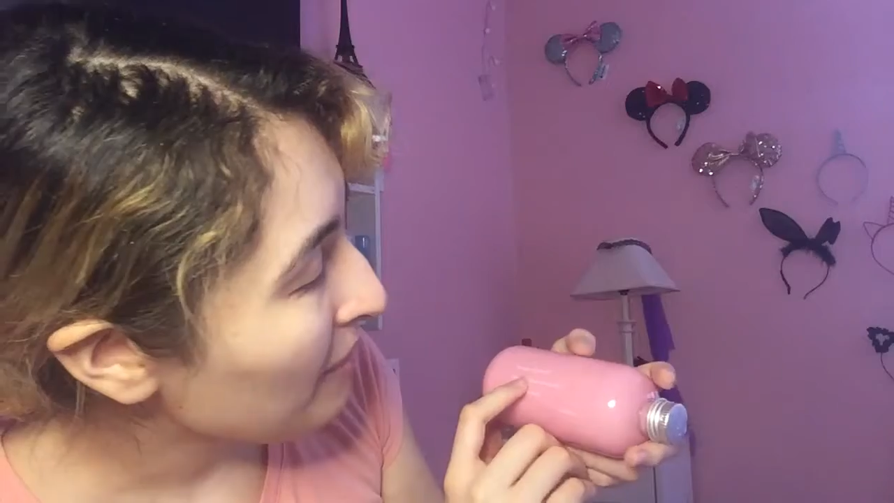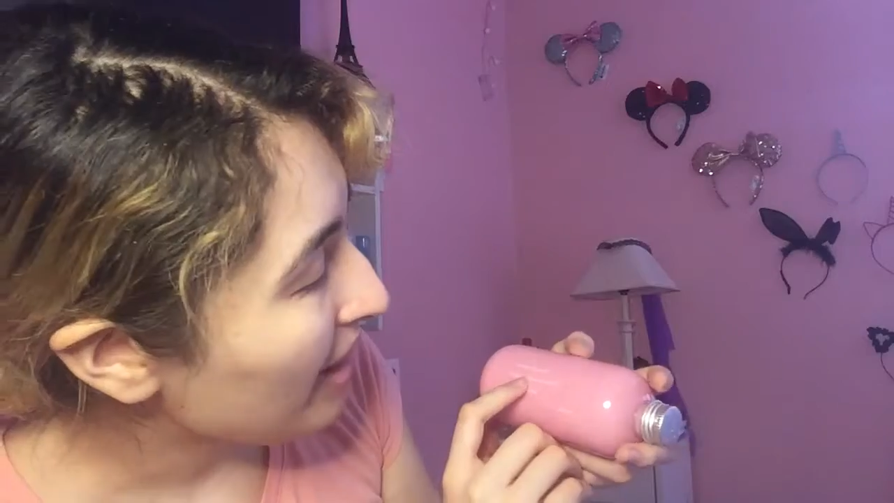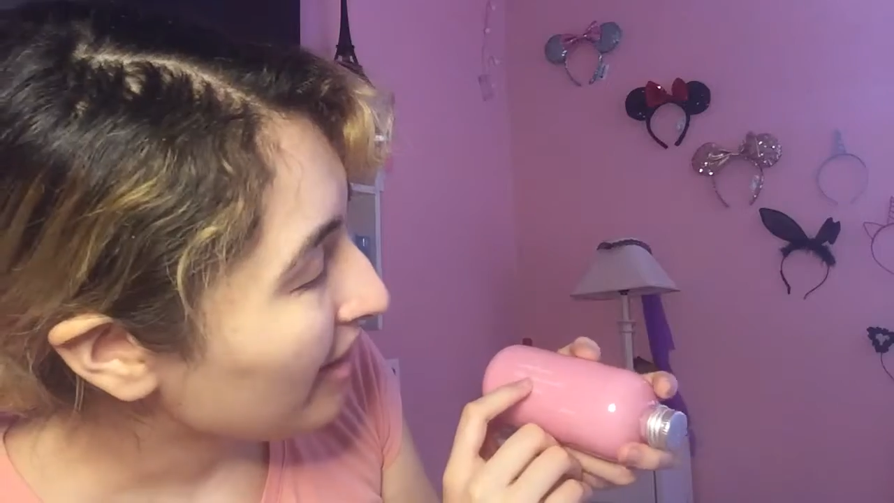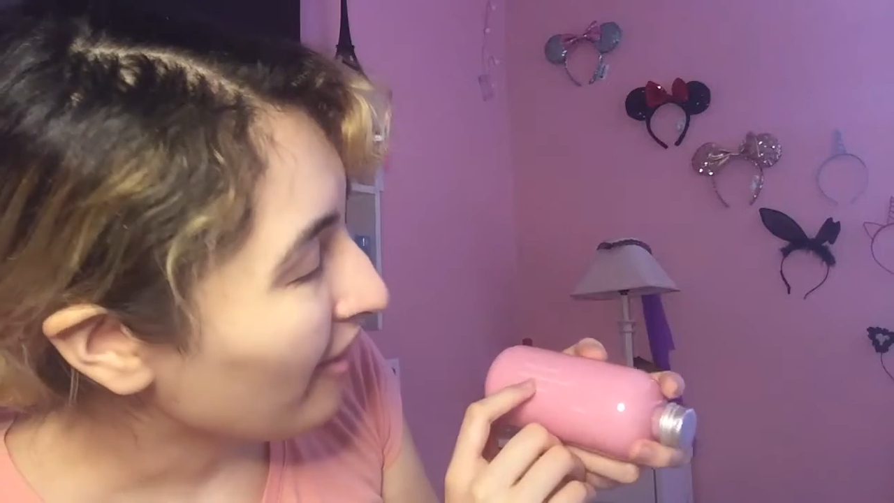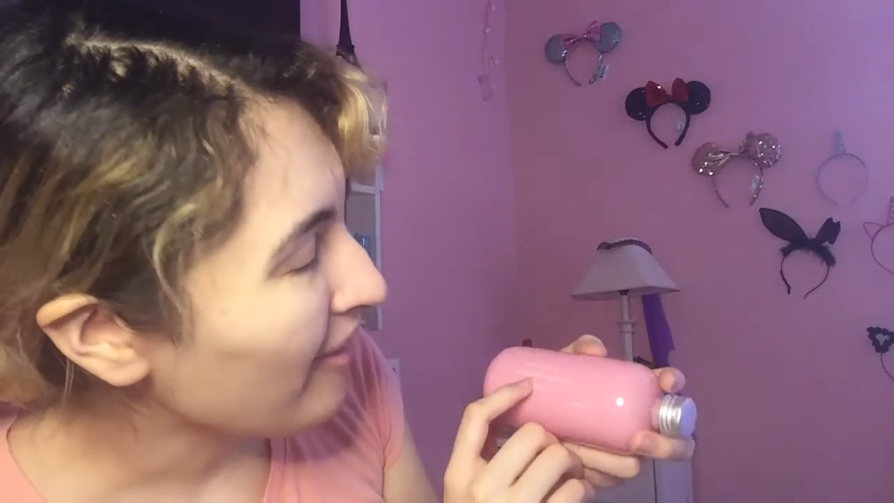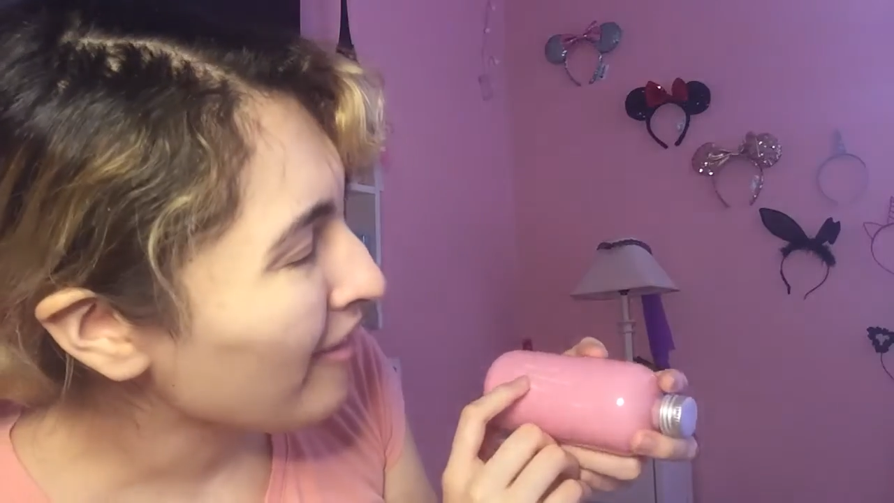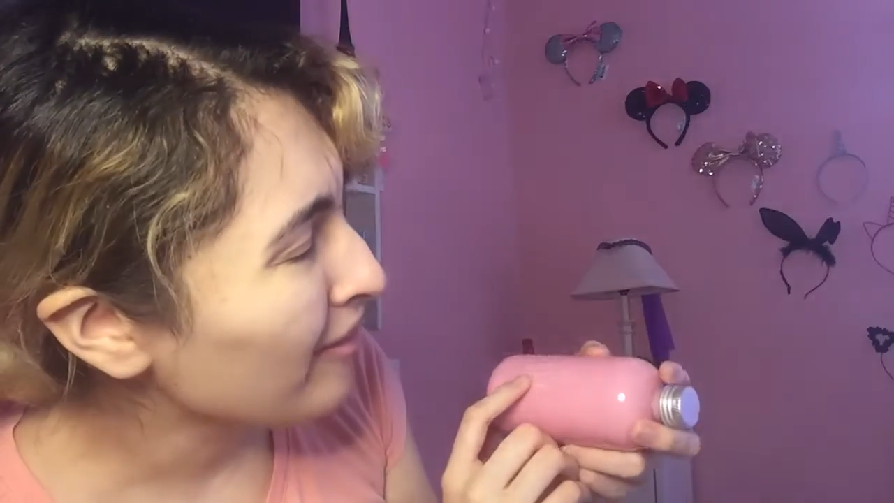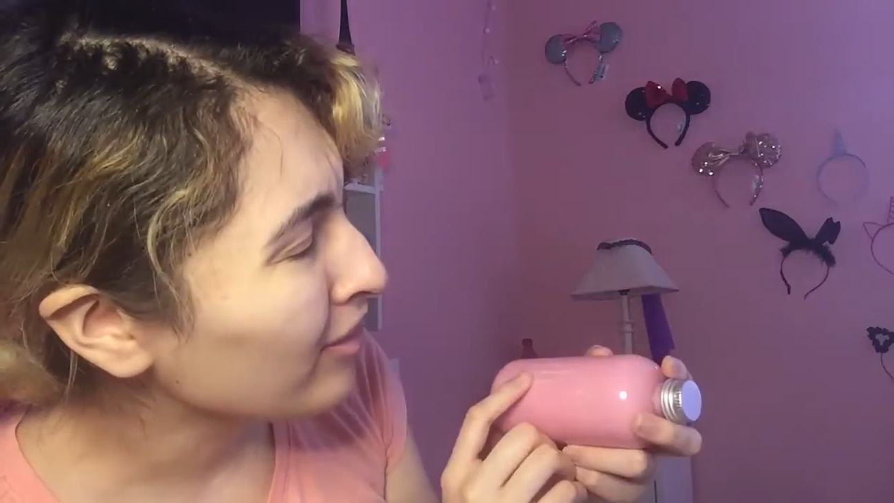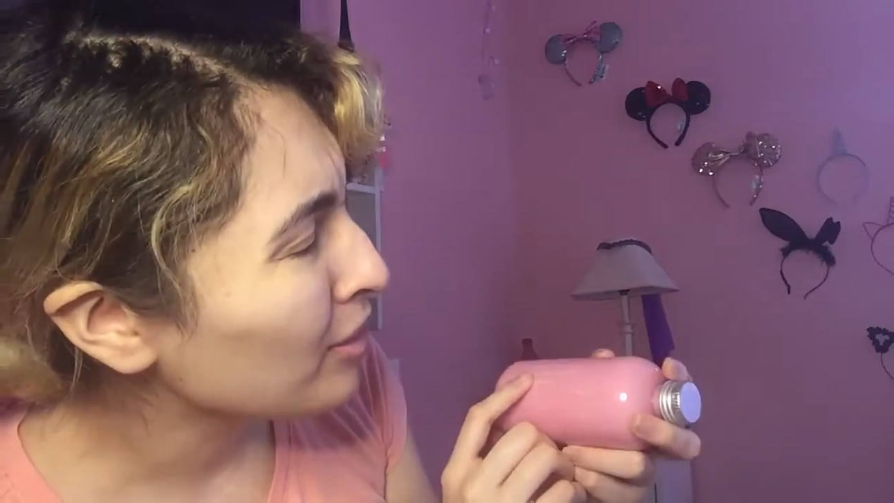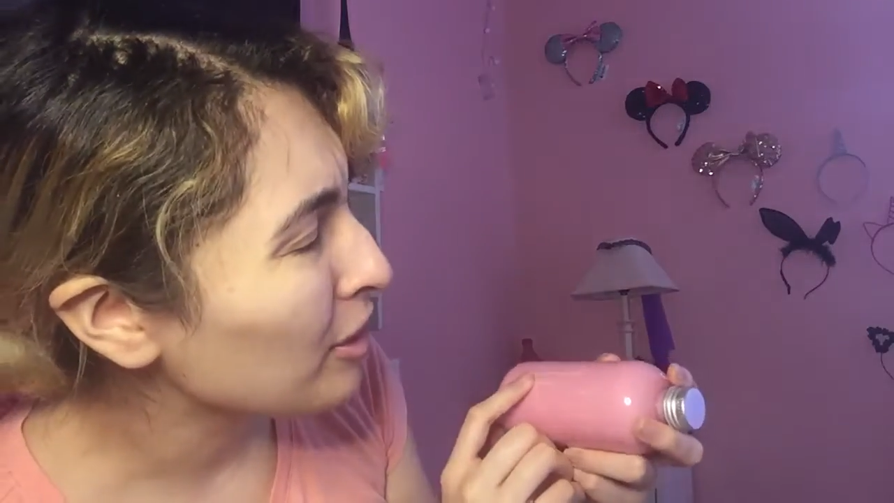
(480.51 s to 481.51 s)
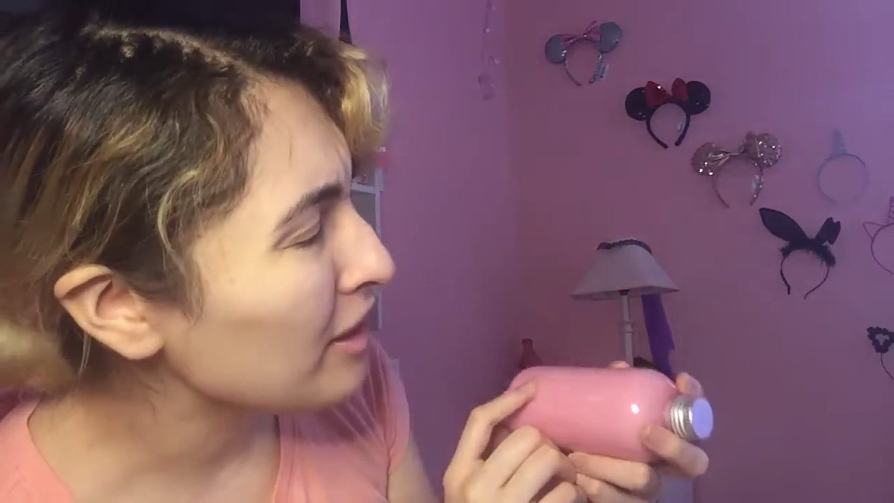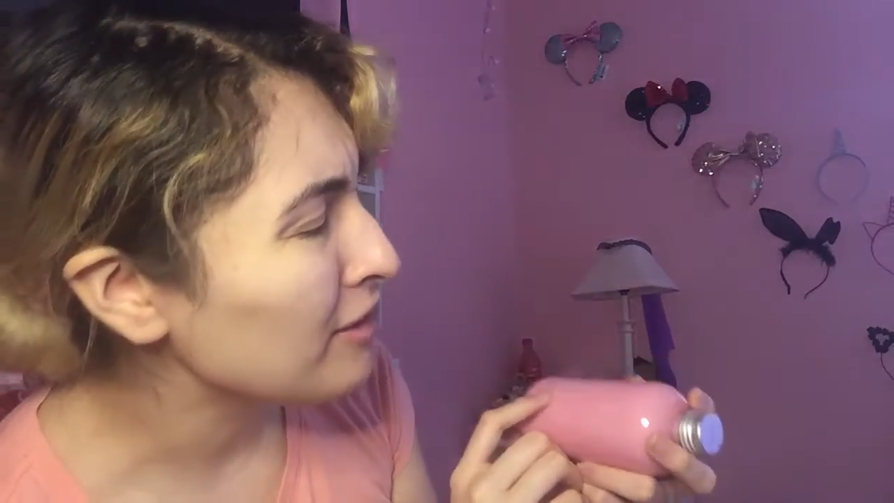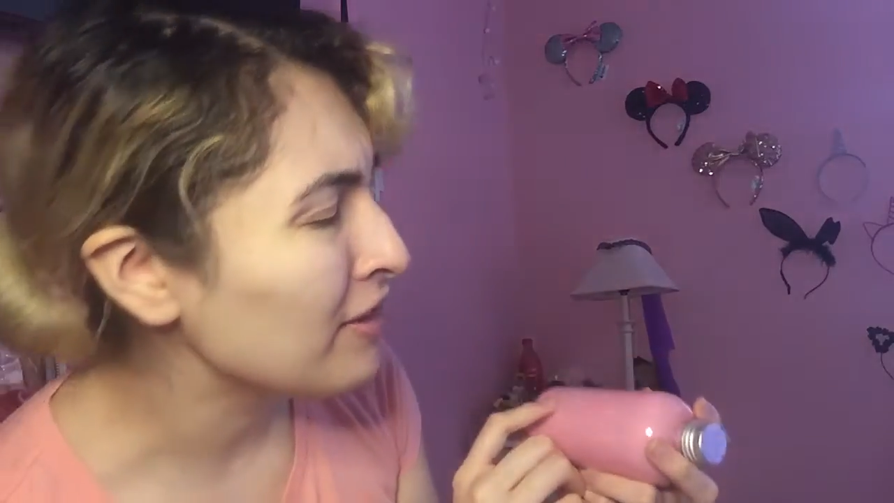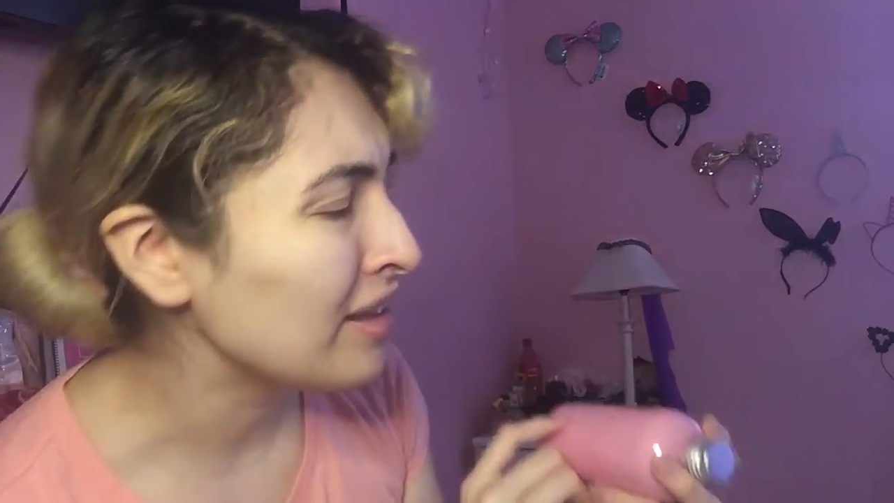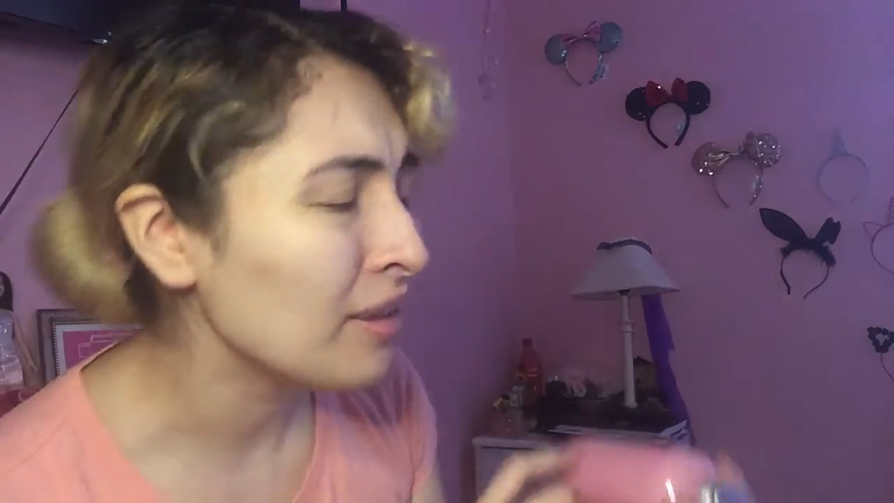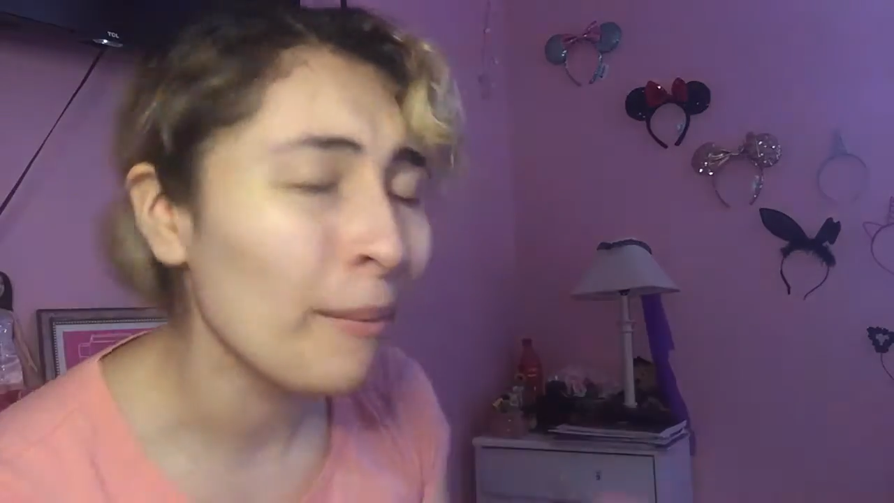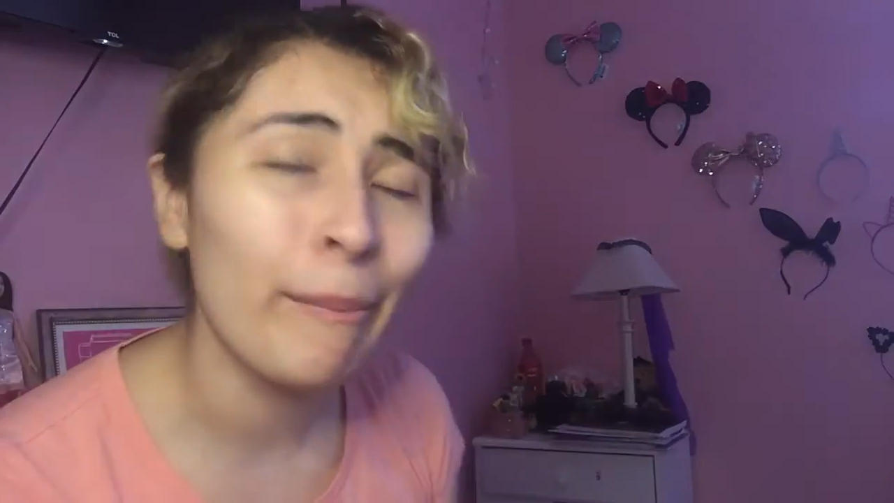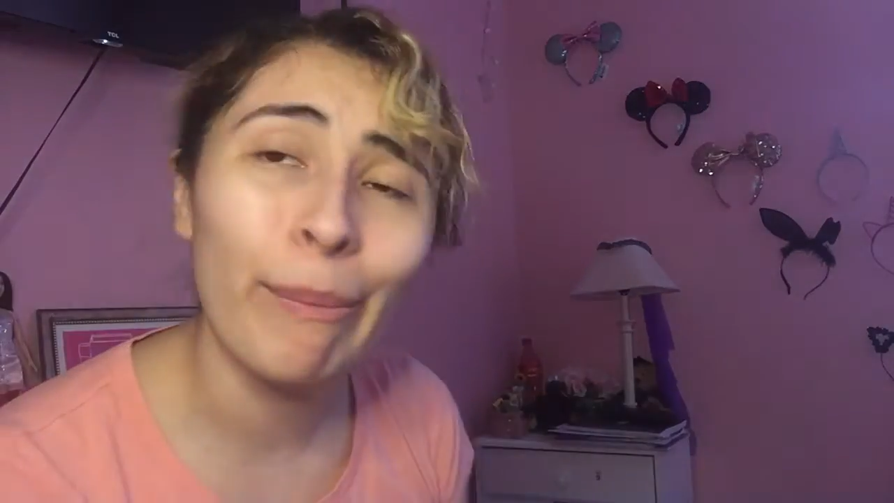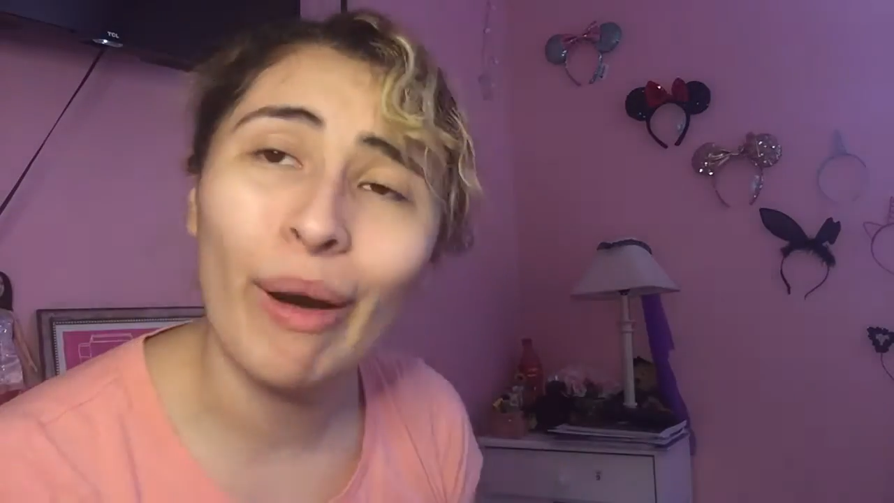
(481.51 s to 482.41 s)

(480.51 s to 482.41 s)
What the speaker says: that, oh, even the